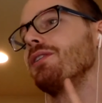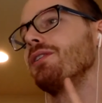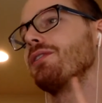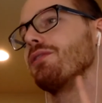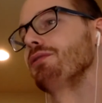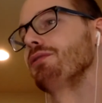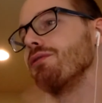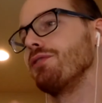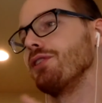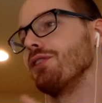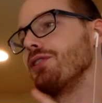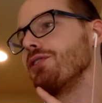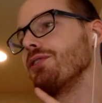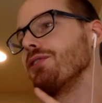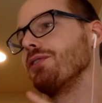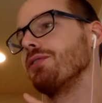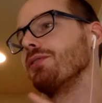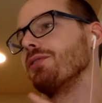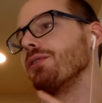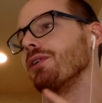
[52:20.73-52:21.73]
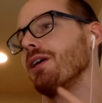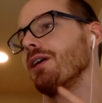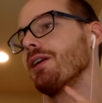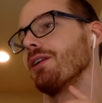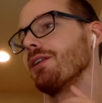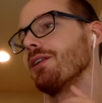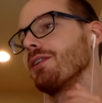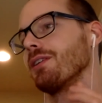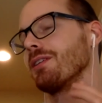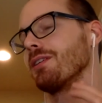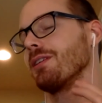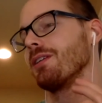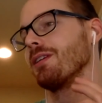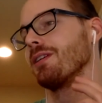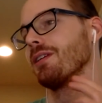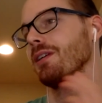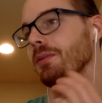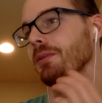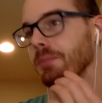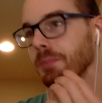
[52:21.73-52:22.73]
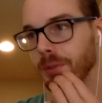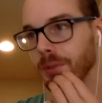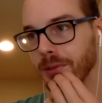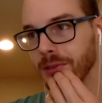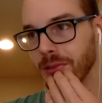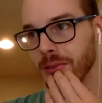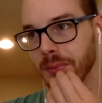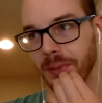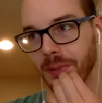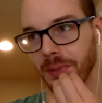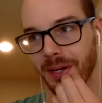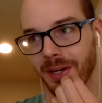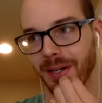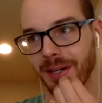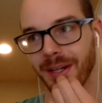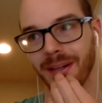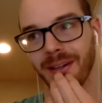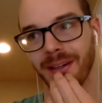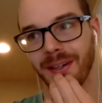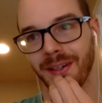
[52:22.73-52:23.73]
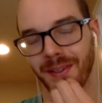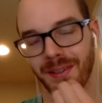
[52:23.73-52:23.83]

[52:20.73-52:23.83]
to a v2 and it works by,